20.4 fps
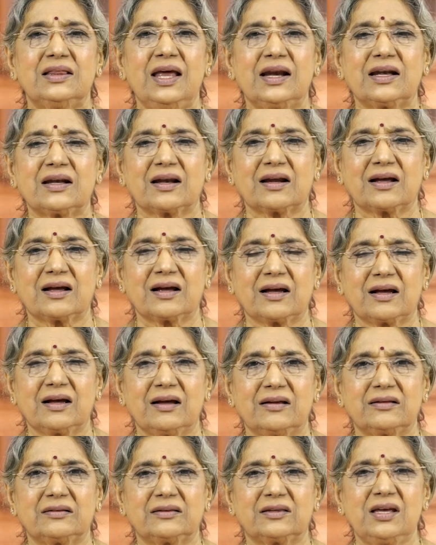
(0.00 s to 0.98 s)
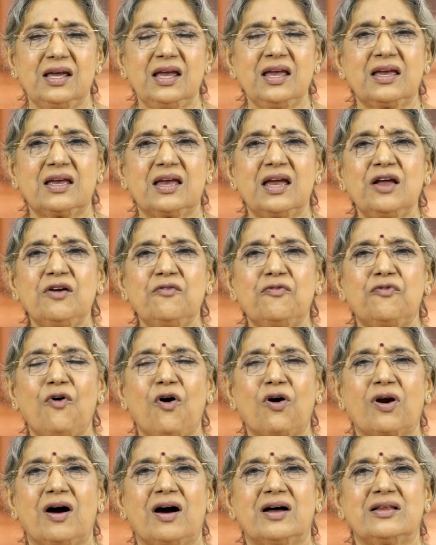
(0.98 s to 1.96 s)
that thinking
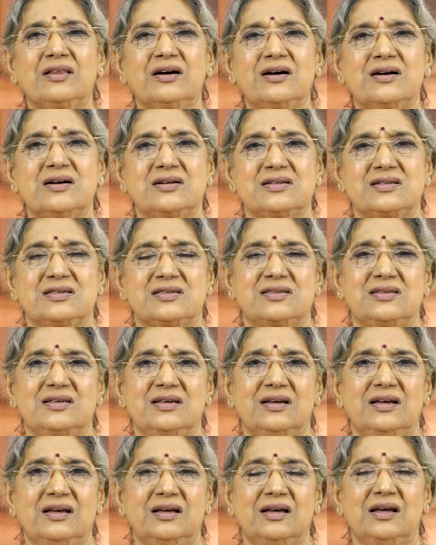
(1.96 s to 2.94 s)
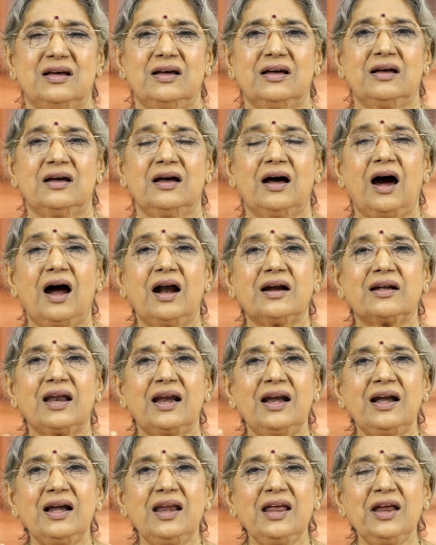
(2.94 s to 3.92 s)
for others,
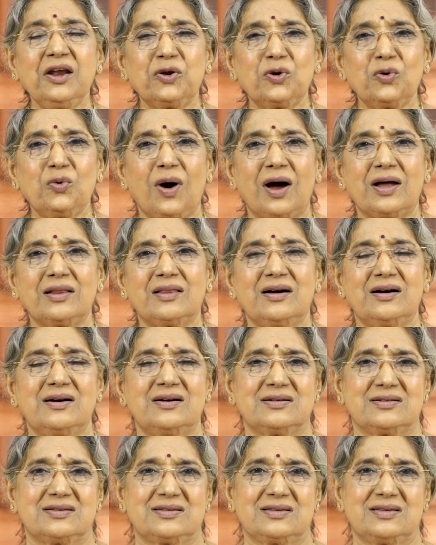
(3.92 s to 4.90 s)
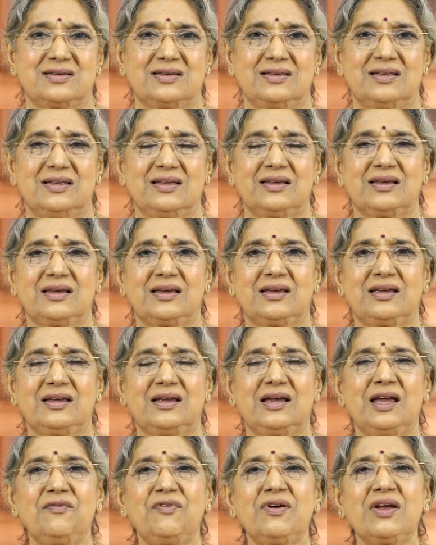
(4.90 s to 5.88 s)
attending to others,
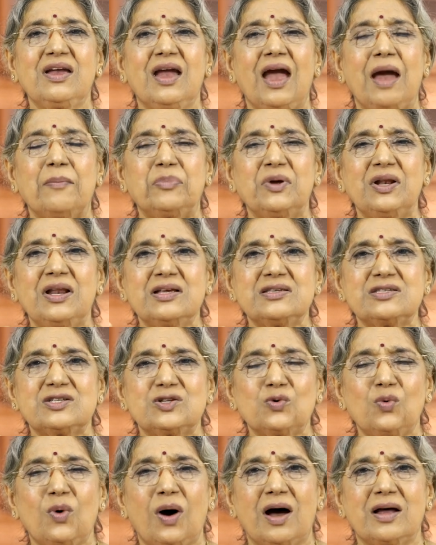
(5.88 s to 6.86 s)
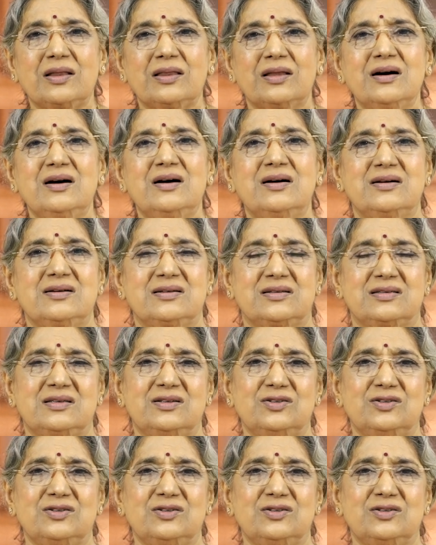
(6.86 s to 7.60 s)
giving happiness to others,